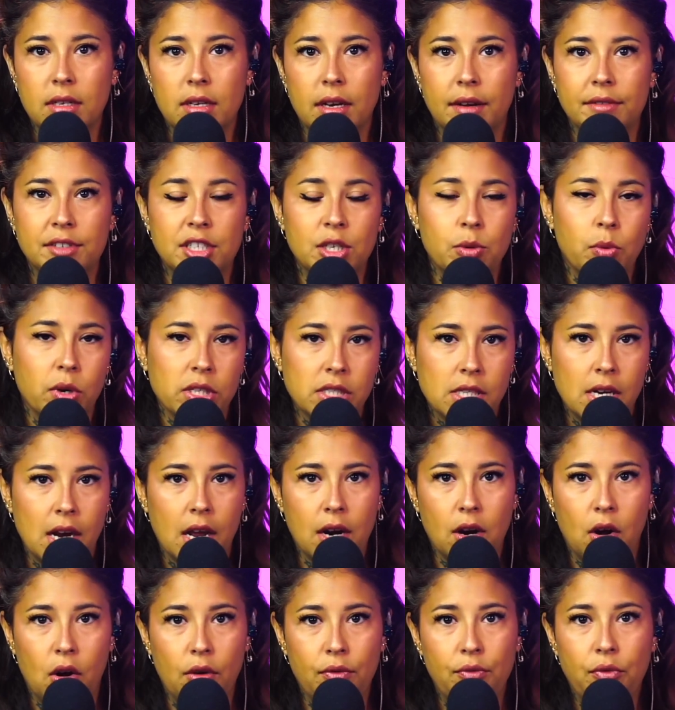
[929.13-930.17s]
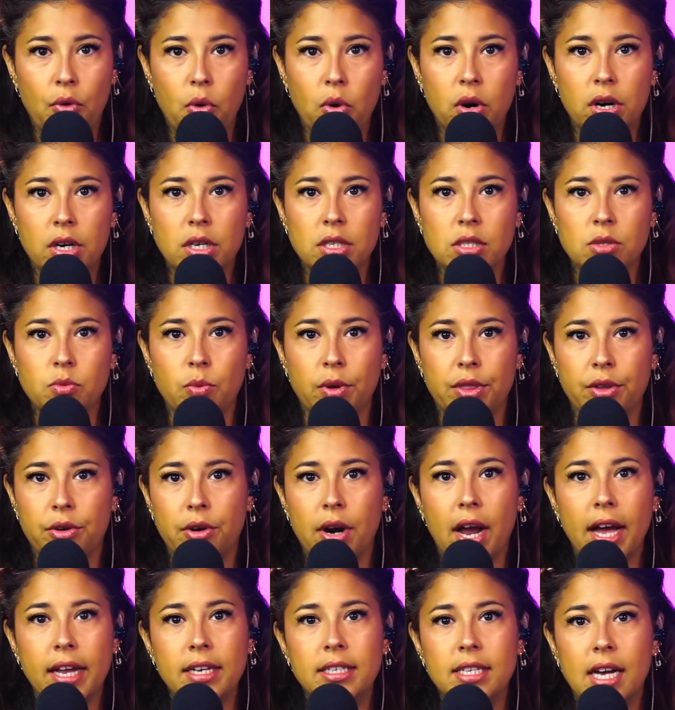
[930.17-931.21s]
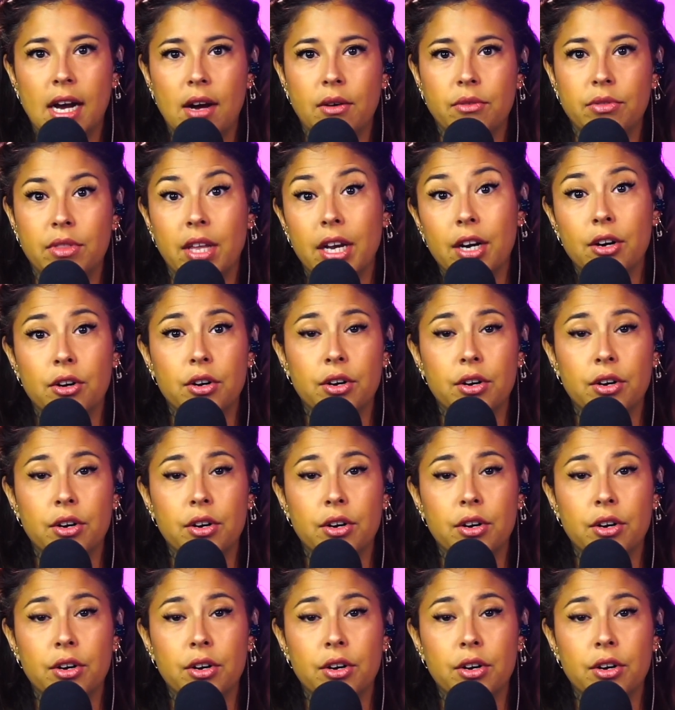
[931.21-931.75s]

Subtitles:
If she wasn't on all fours with her head down, they hurt